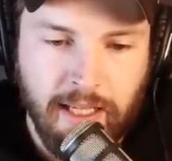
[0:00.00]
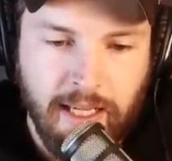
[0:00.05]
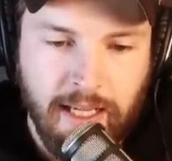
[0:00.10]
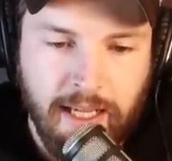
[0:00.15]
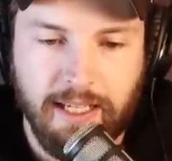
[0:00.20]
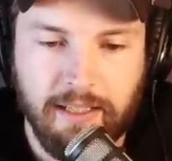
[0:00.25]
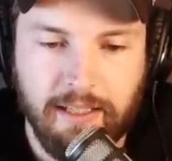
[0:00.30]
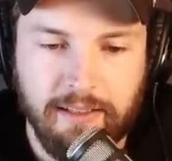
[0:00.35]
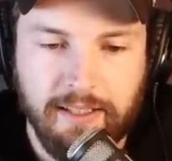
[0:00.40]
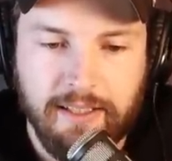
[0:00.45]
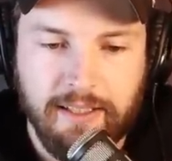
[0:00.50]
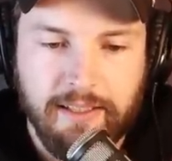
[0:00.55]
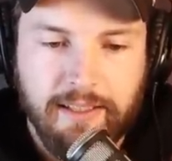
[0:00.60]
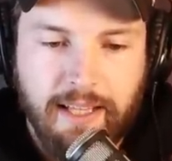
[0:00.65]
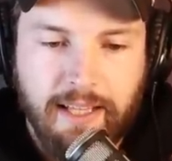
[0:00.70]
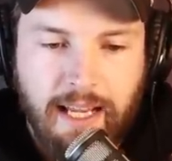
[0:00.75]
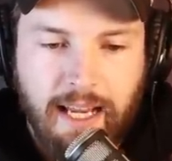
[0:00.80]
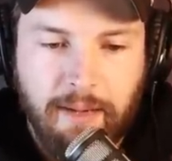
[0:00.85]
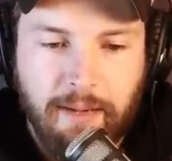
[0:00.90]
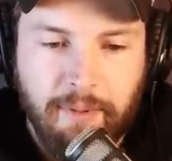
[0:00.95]
The title
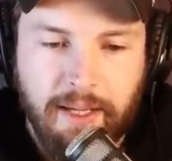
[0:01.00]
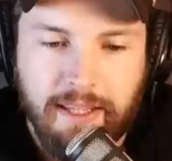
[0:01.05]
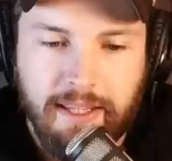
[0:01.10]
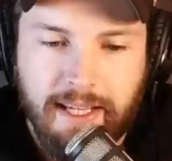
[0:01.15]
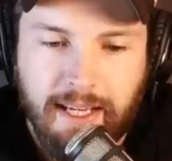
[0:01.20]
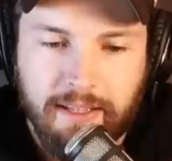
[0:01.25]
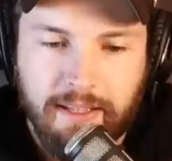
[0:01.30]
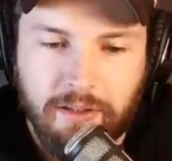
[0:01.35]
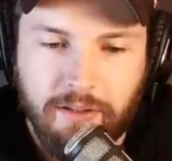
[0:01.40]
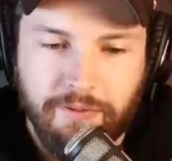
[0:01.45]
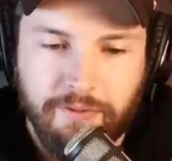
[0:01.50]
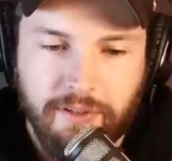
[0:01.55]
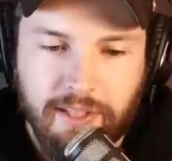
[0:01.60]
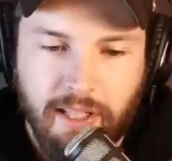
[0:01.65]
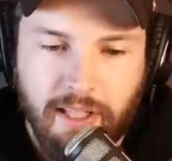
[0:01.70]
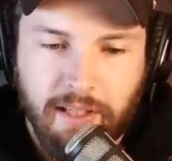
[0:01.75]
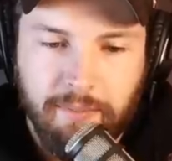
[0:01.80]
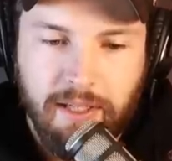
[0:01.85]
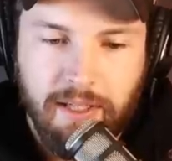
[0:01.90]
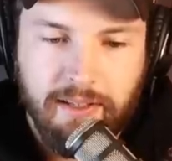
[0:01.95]
is, Am I the Asshole for
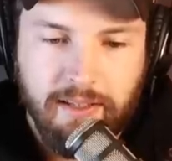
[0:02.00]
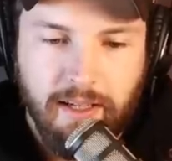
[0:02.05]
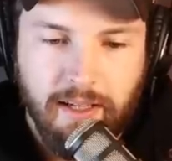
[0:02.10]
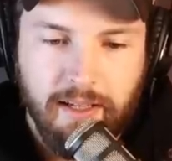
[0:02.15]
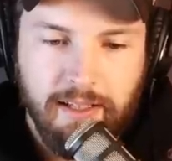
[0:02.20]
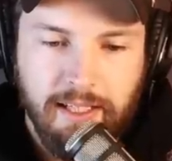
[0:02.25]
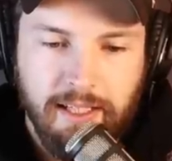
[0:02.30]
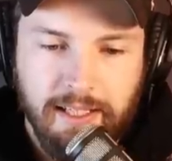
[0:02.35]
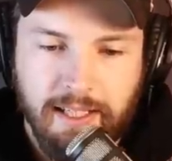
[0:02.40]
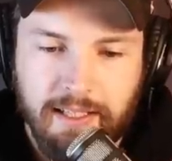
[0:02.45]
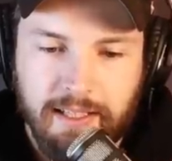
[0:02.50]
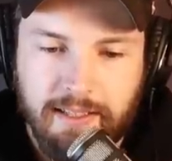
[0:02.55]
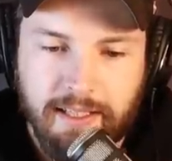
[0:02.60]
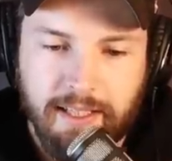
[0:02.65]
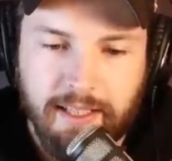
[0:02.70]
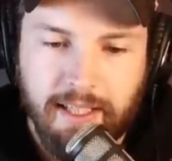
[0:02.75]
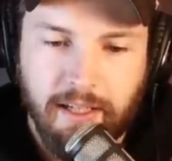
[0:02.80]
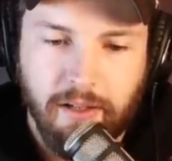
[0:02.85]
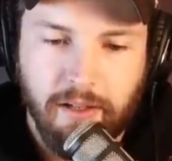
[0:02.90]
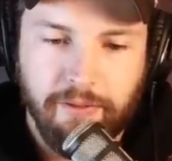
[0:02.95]
Telling My Son He Needs
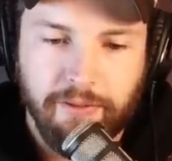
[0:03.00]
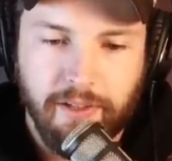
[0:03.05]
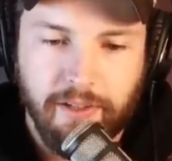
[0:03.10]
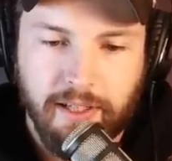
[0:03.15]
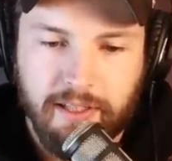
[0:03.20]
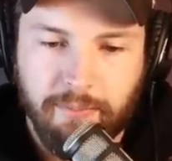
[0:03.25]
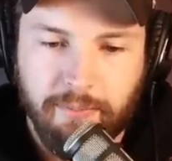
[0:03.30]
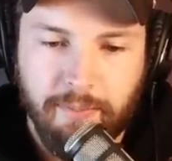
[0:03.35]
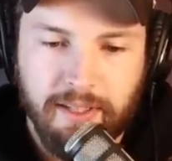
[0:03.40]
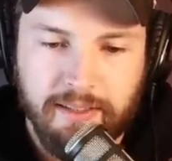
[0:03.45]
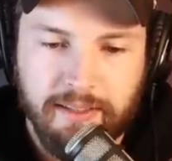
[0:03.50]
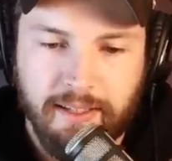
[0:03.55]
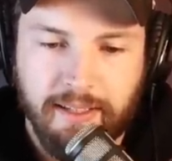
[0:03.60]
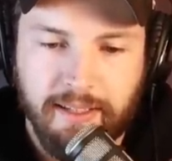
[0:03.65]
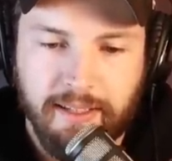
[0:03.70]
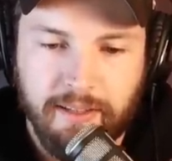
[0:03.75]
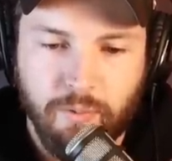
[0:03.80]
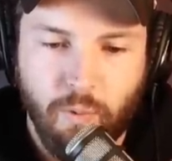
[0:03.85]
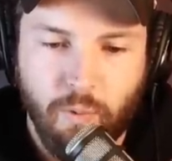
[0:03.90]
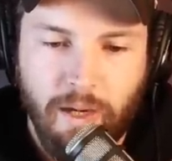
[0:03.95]
to Get Over Us
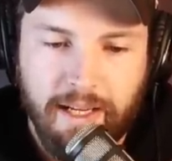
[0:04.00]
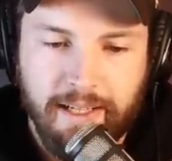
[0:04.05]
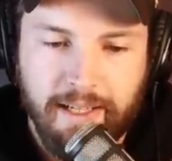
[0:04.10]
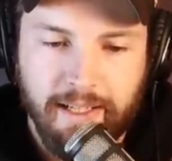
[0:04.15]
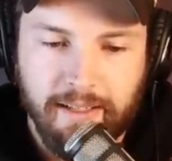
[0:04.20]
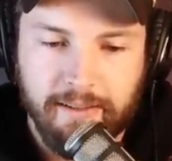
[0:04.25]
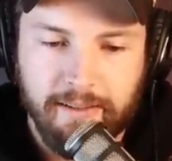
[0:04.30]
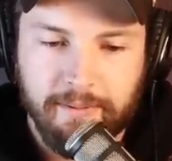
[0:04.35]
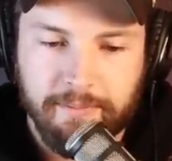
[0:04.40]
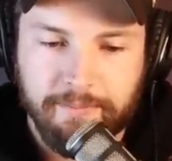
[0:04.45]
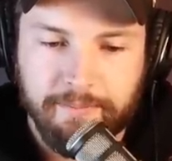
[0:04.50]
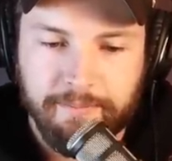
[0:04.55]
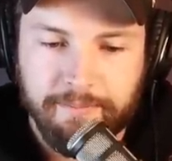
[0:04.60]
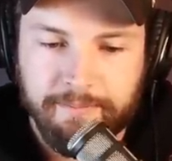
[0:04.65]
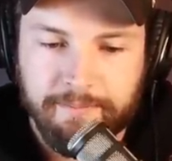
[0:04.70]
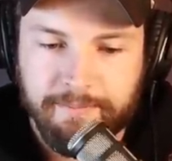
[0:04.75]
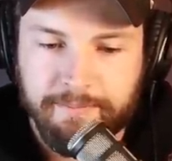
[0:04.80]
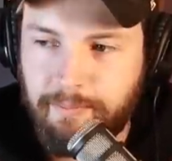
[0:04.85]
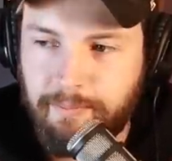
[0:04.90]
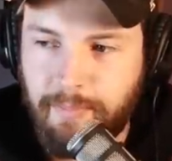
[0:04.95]
Missing His Wedding?
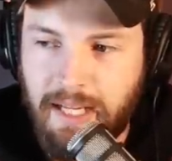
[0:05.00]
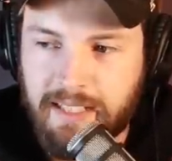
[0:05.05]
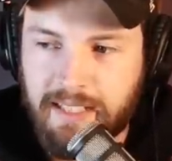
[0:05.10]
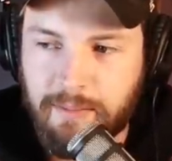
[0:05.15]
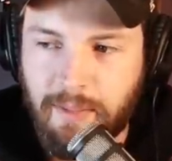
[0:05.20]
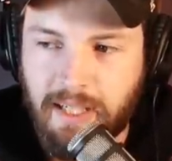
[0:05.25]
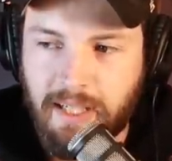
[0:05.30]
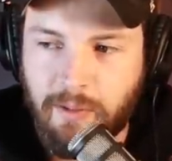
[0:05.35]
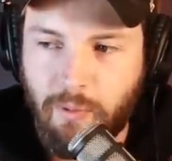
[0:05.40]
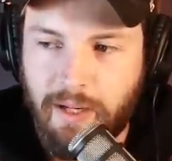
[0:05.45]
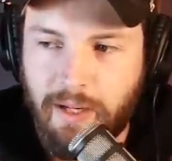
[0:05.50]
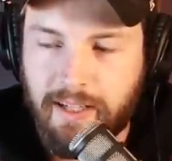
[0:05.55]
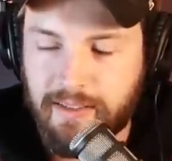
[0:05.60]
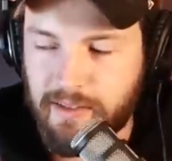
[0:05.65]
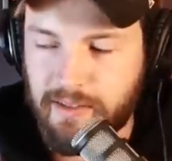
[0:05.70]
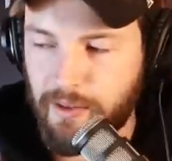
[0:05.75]
Back-to-back